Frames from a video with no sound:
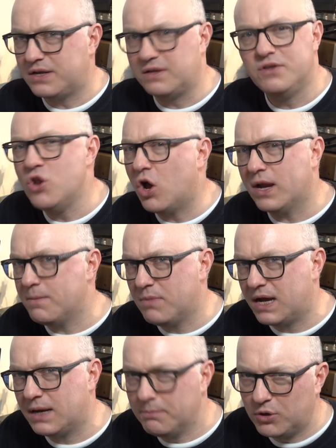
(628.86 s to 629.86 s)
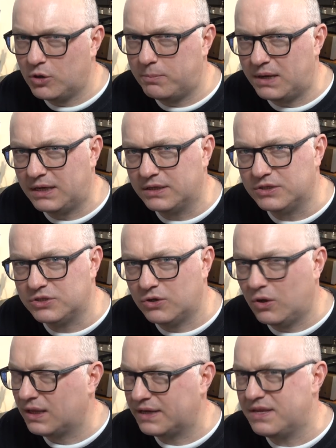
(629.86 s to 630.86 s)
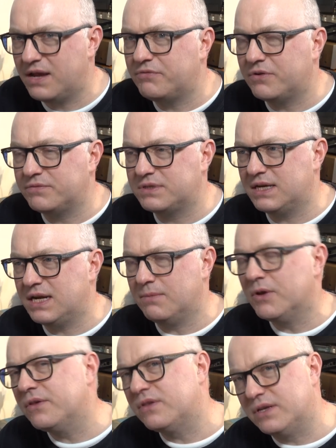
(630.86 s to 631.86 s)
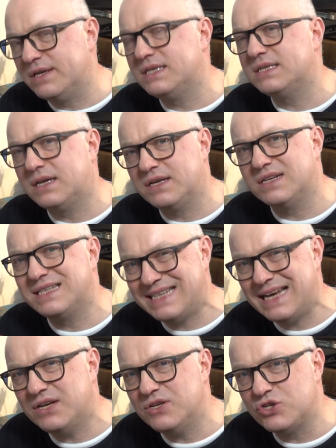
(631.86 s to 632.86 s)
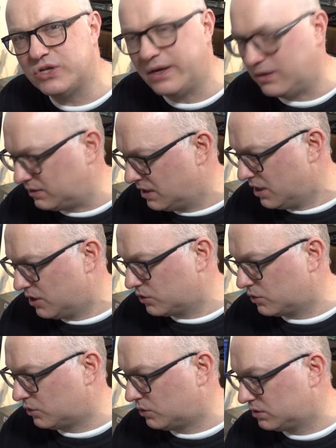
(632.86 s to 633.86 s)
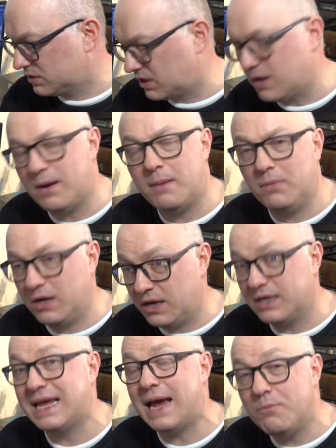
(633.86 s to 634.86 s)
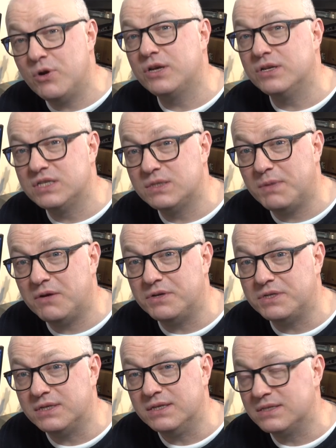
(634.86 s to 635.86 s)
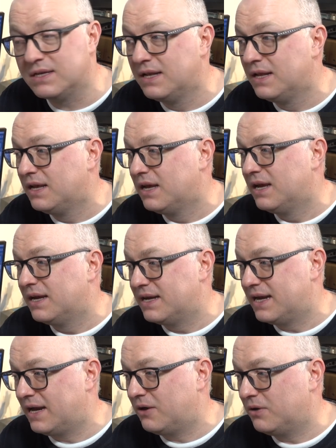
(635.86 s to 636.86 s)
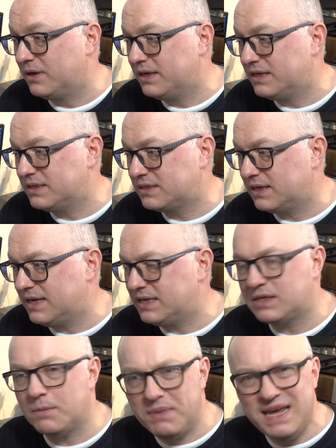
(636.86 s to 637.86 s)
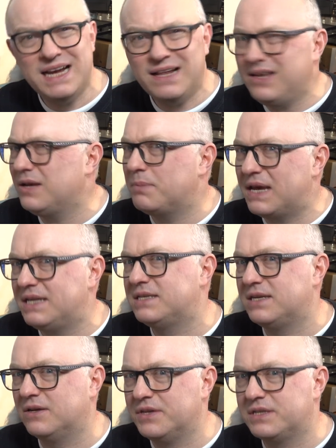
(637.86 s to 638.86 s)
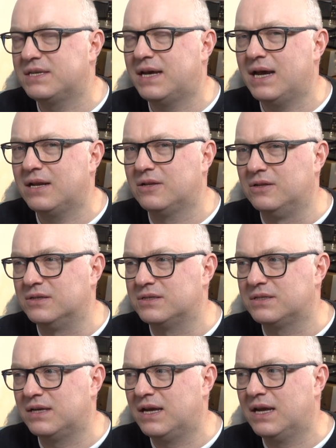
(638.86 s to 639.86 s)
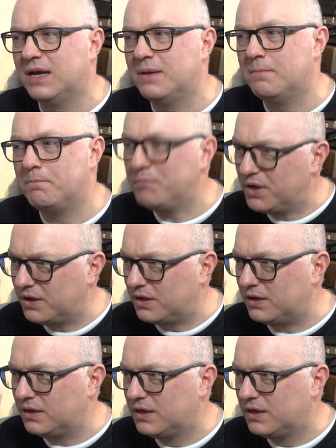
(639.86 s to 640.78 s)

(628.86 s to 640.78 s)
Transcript: Not in my ballpark at all. I'd never have seen him, other than he started a second channel called Camera Conspiracies. Now, it's a bit clickbaity on the titles, but